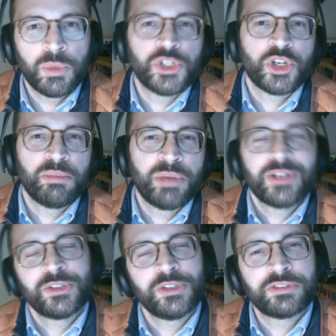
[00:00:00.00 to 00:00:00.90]
which you can
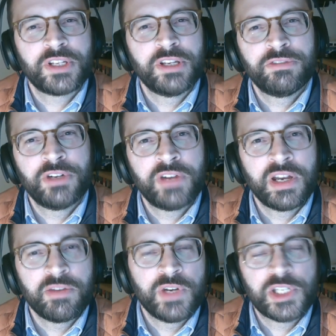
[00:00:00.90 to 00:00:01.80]
print off for a very
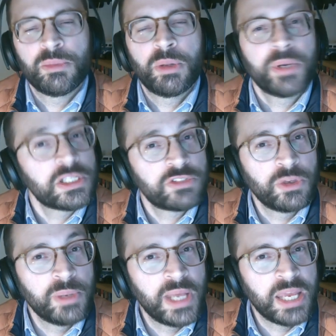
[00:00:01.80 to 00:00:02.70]
reasonable price
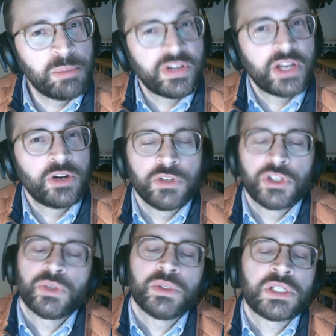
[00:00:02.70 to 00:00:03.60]
from a provider of your
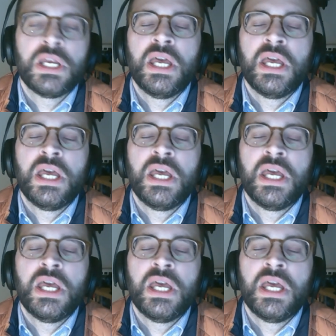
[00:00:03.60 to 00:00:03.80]
choice